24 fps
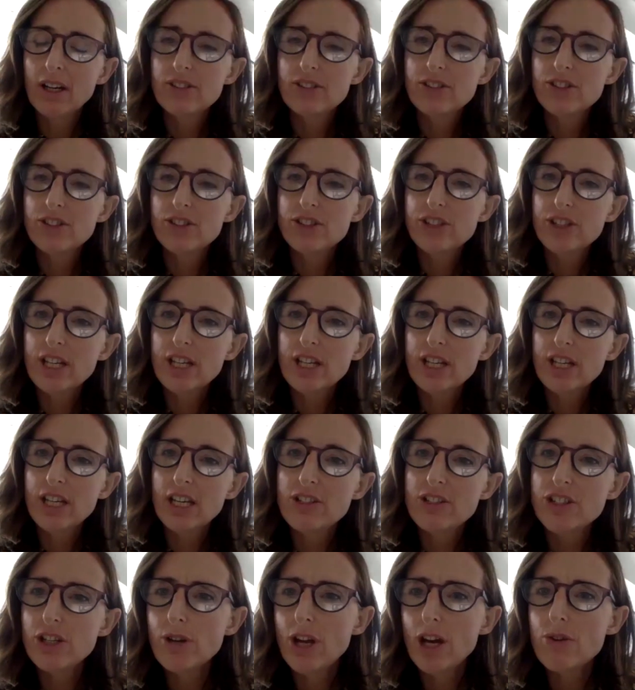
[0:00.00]
do
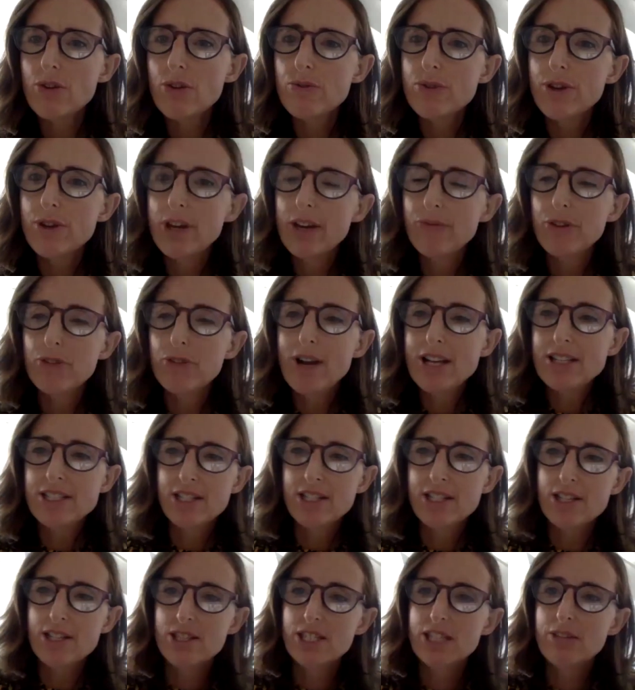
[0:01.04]
you know that if the
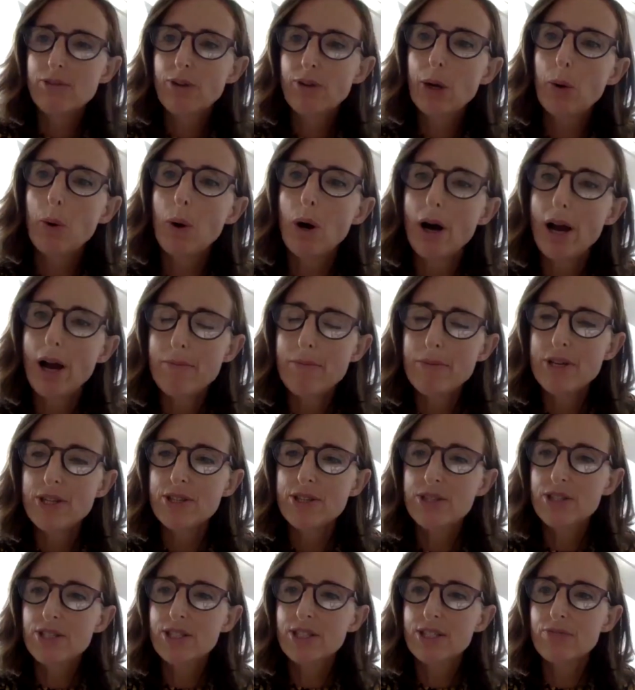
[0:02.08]
residency
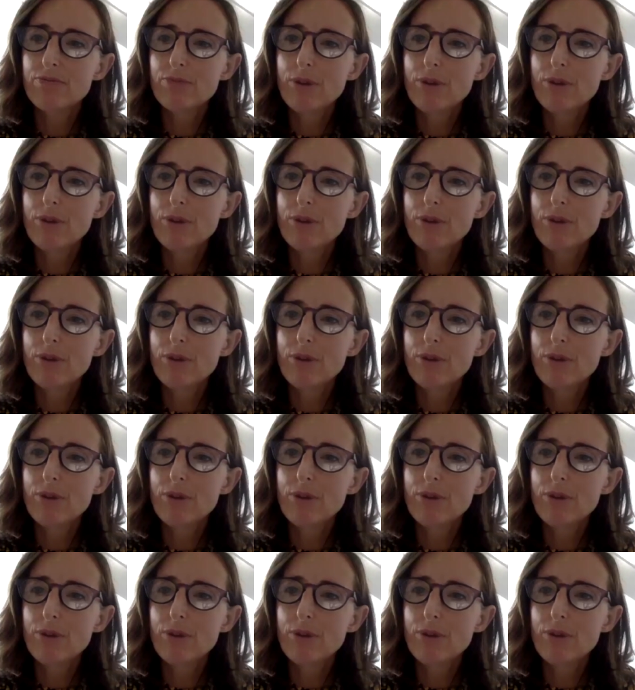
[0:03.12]
requirements